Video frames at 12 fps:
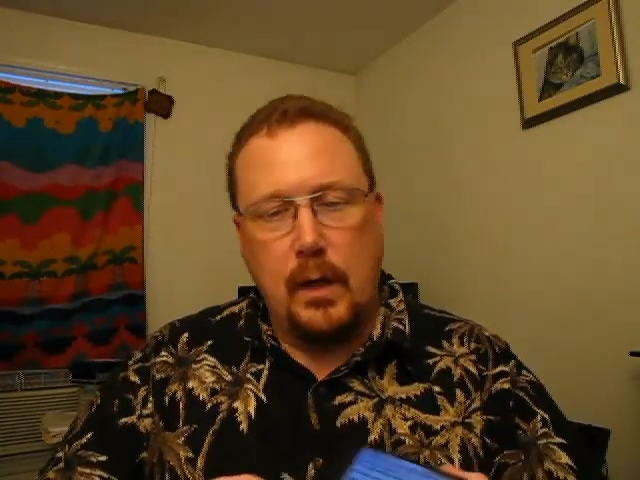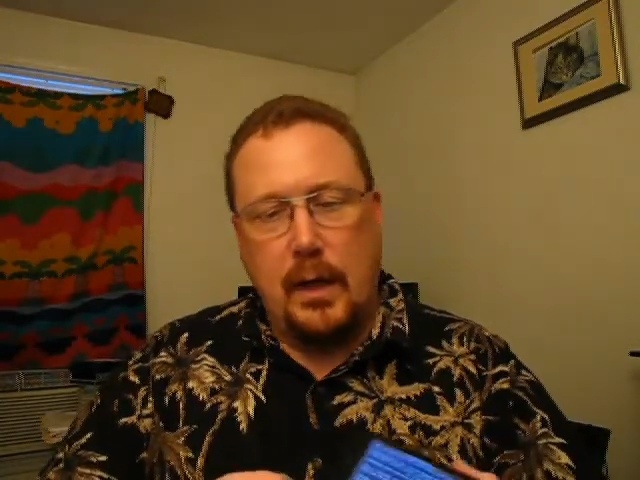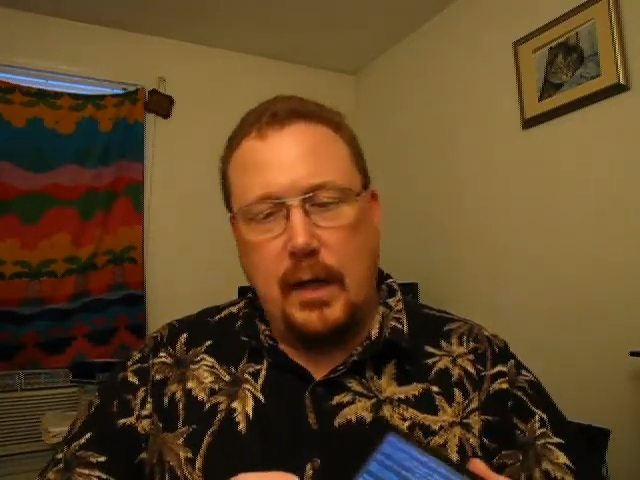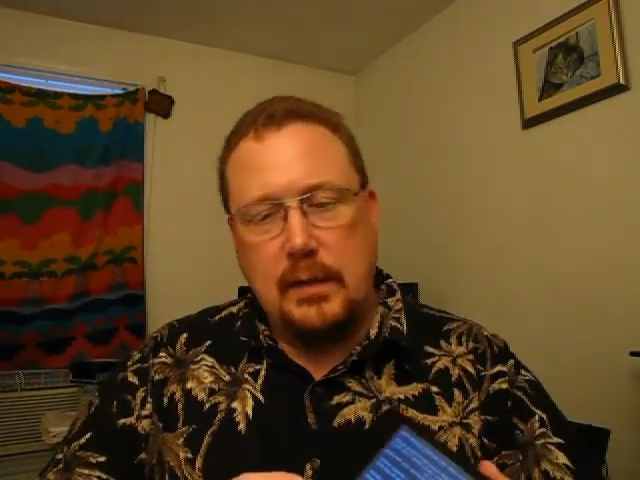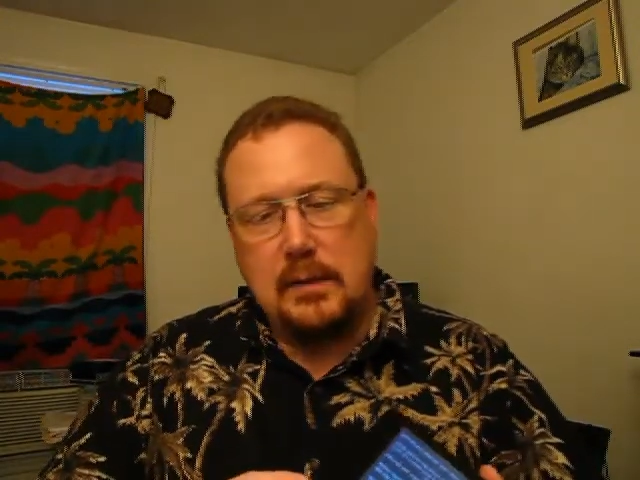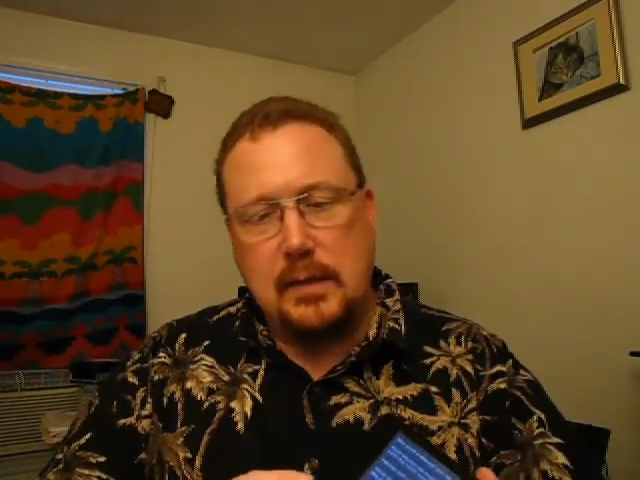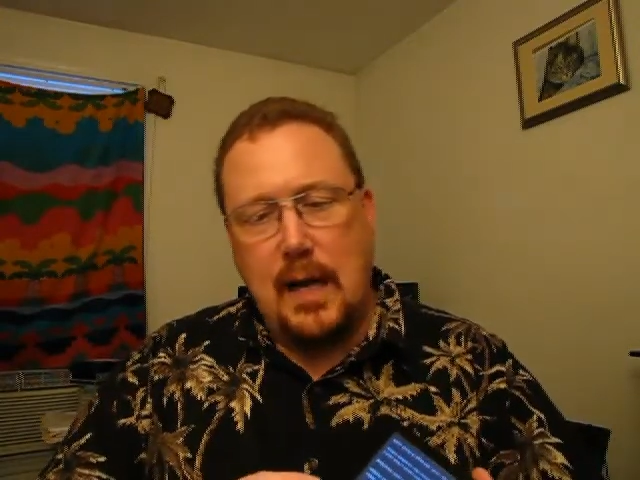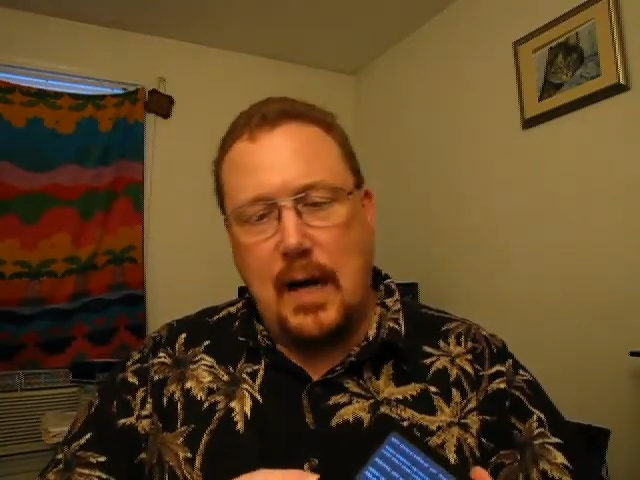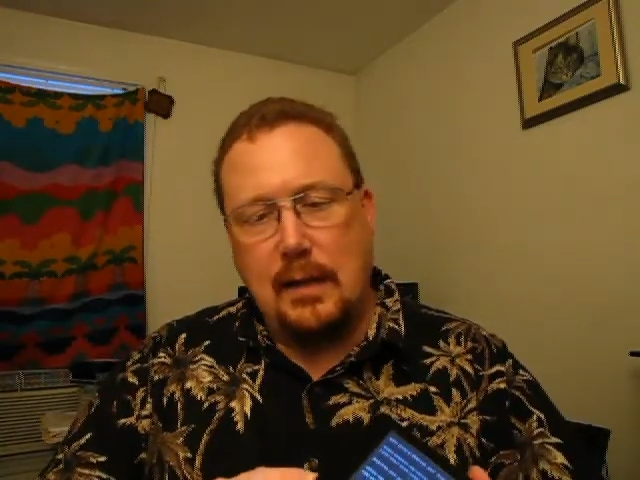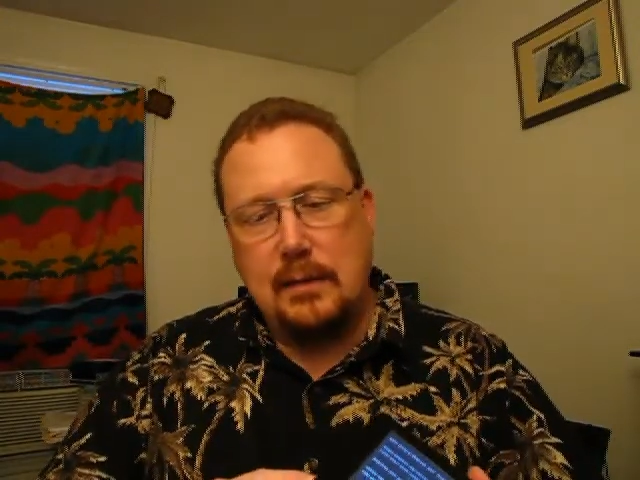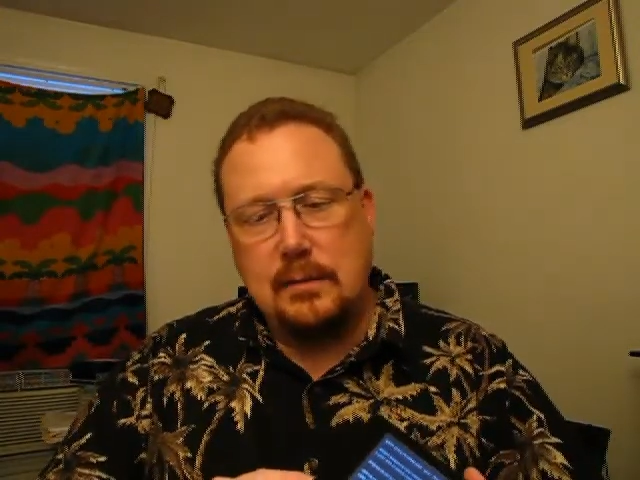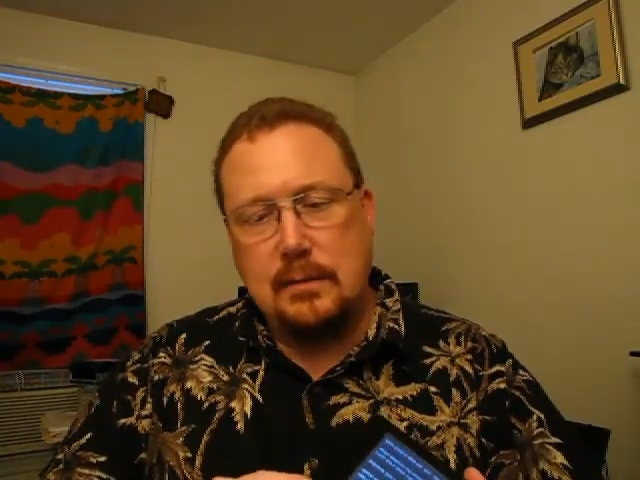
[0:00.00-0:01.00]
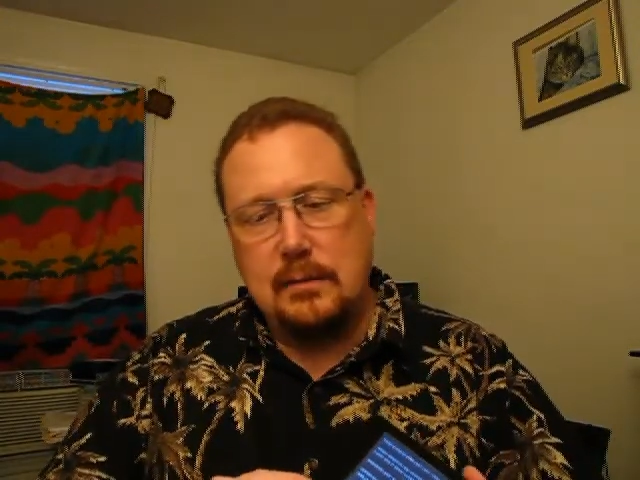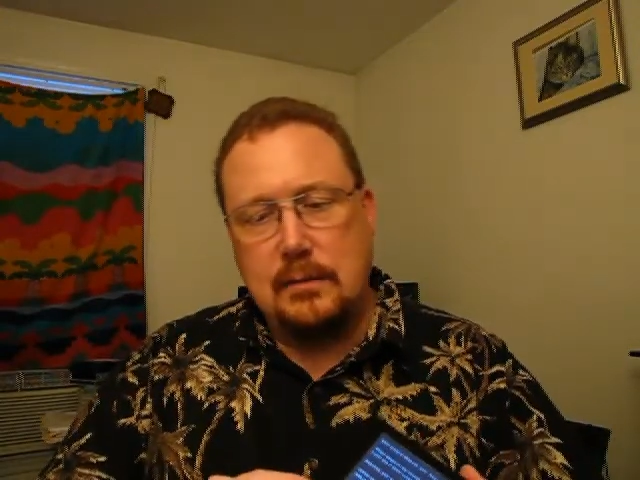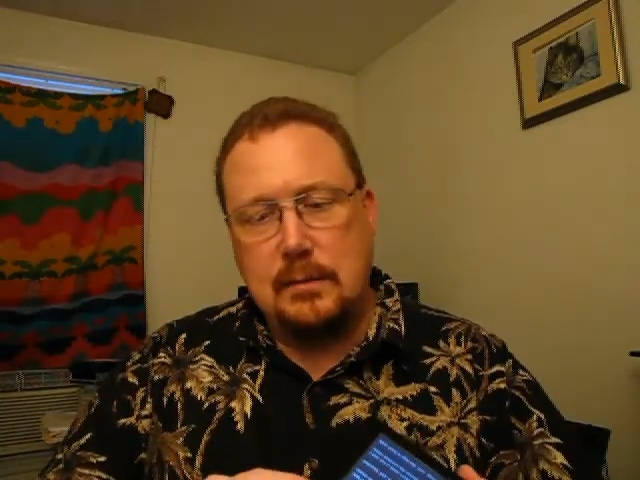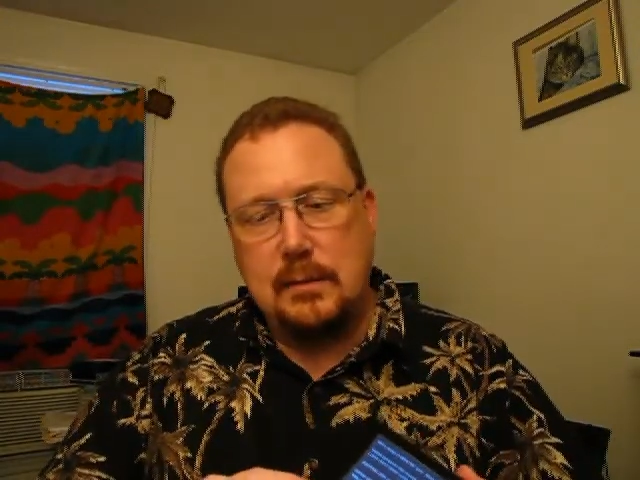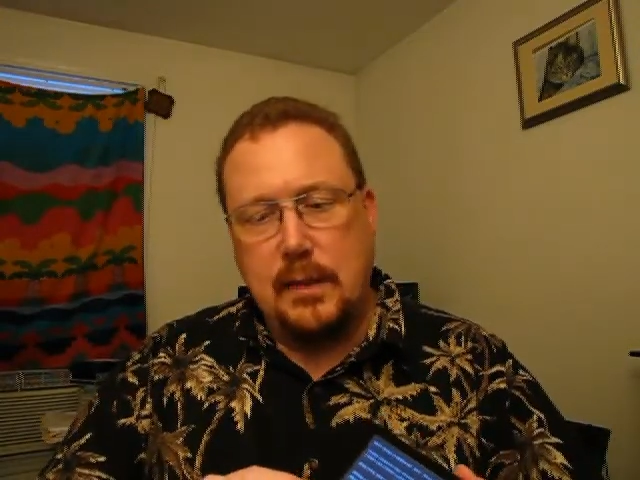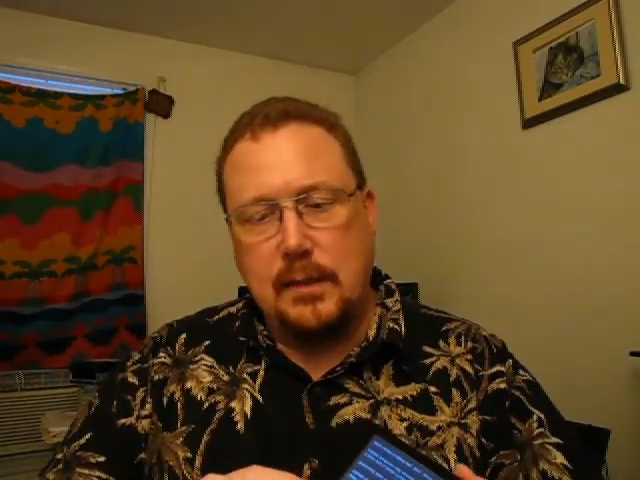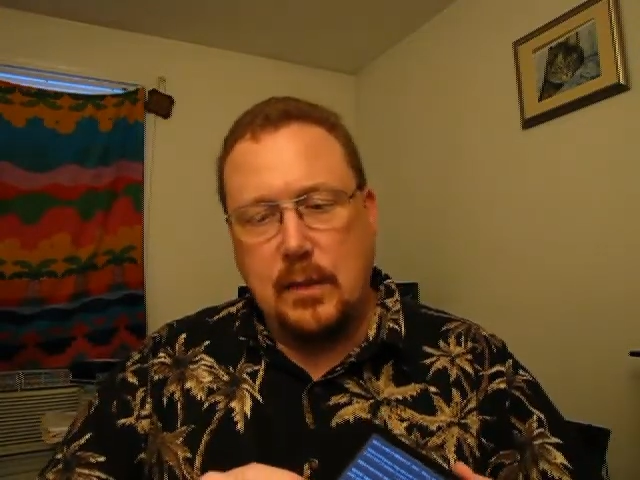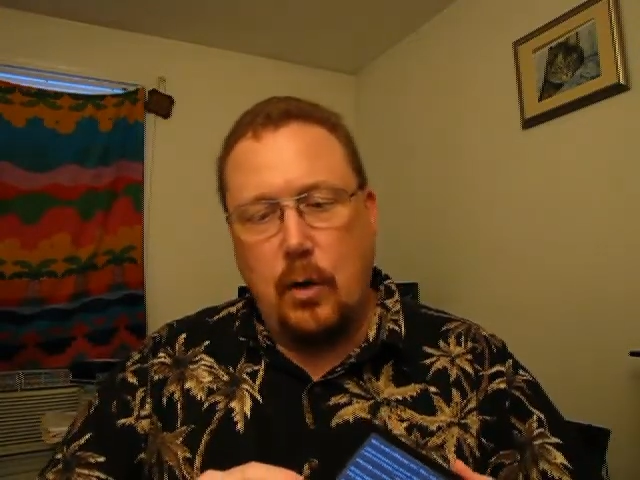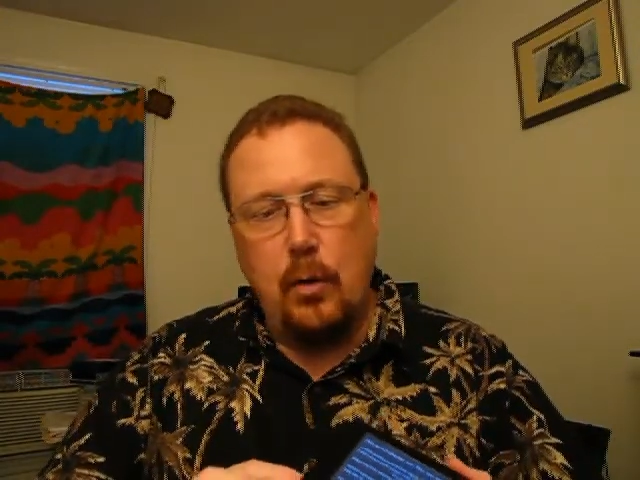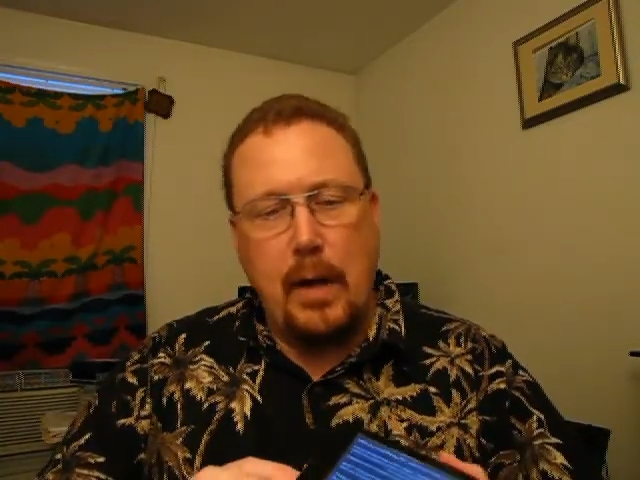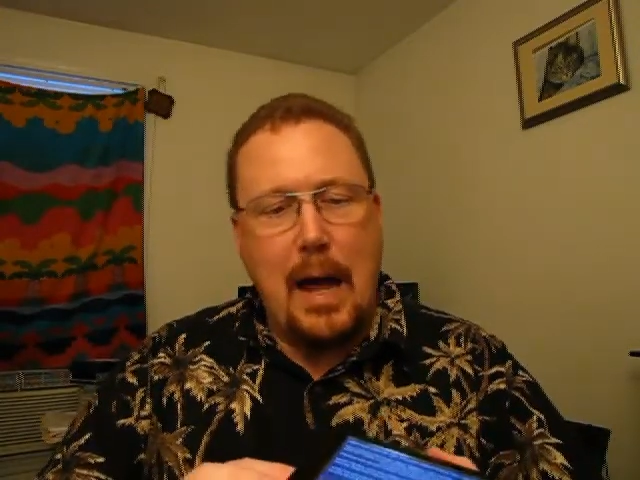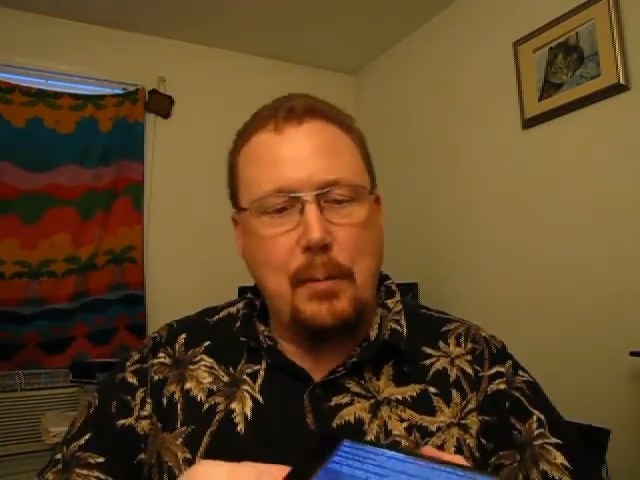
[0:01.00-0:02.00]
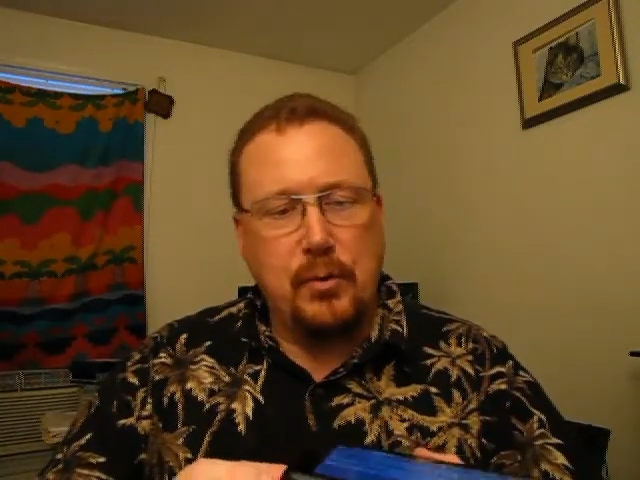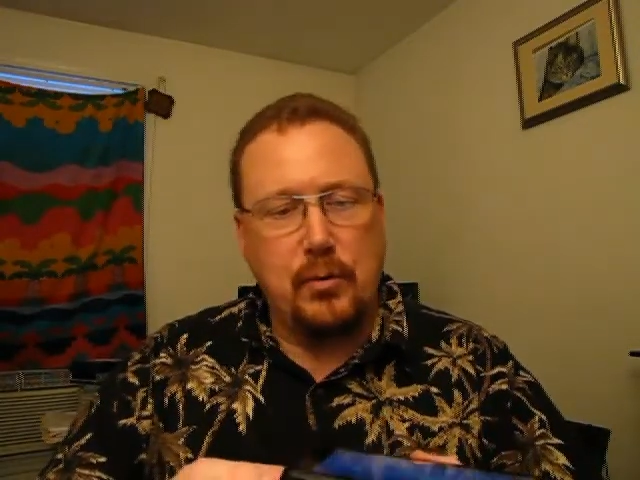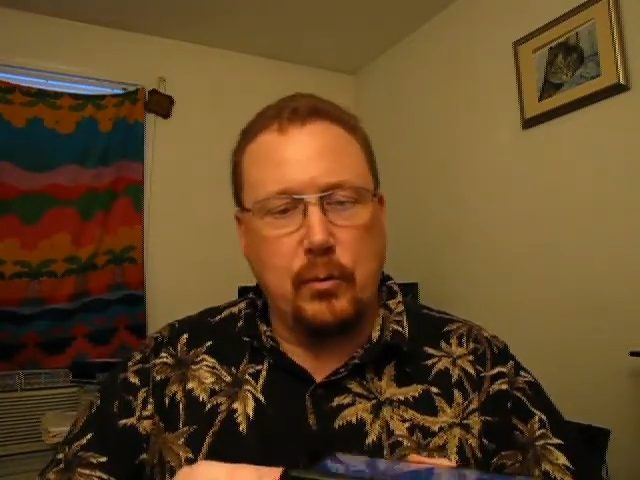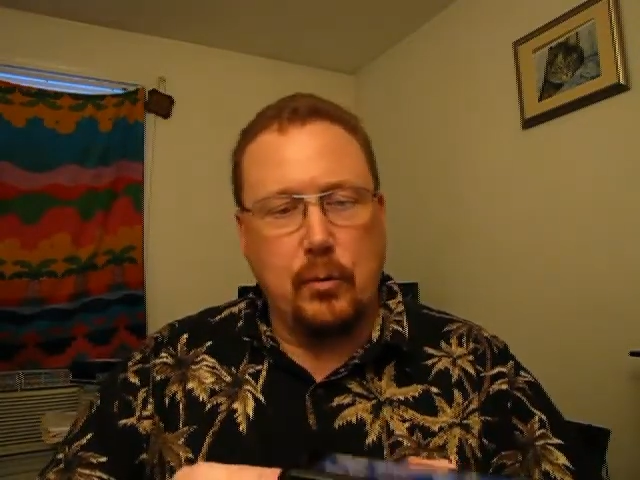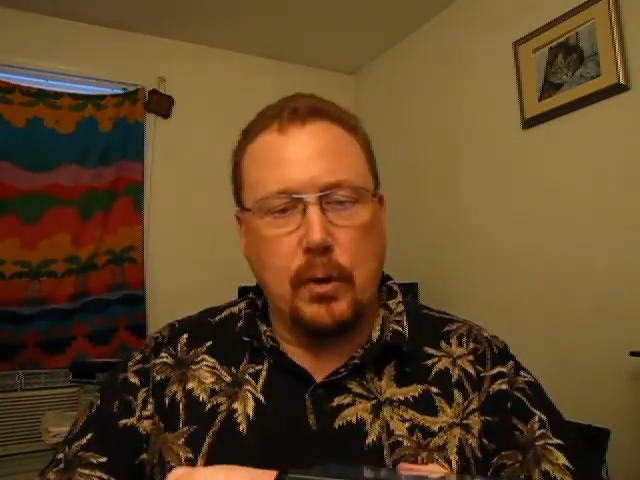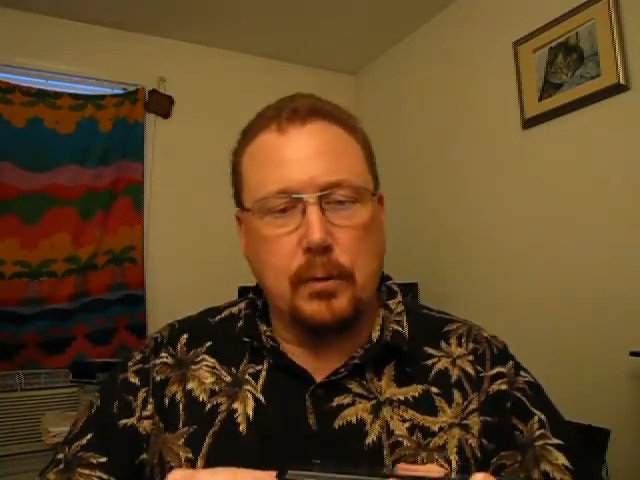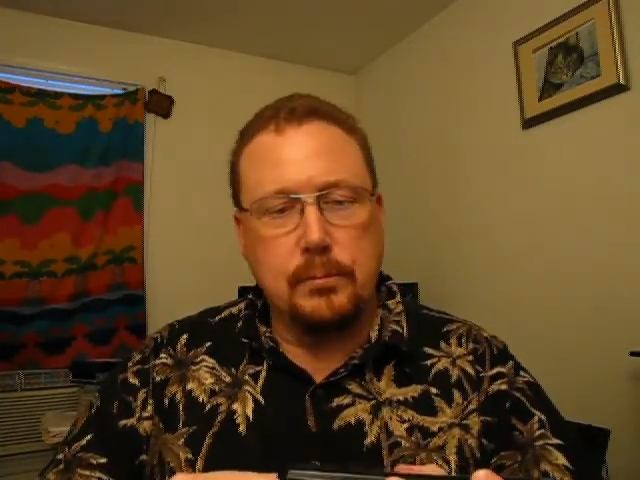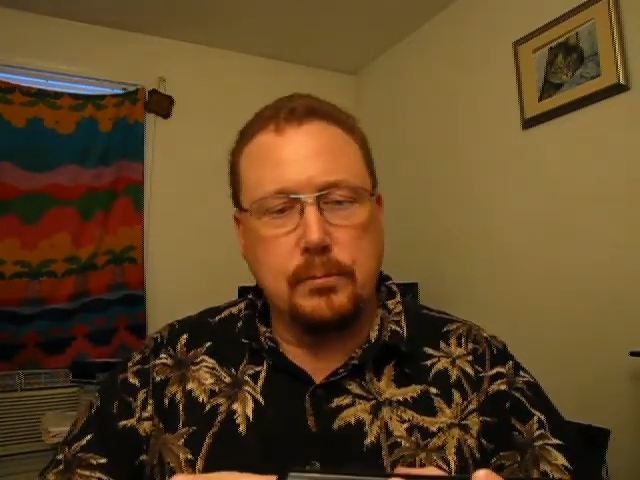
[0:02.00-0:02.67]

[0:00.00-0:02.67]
It's got its own app store,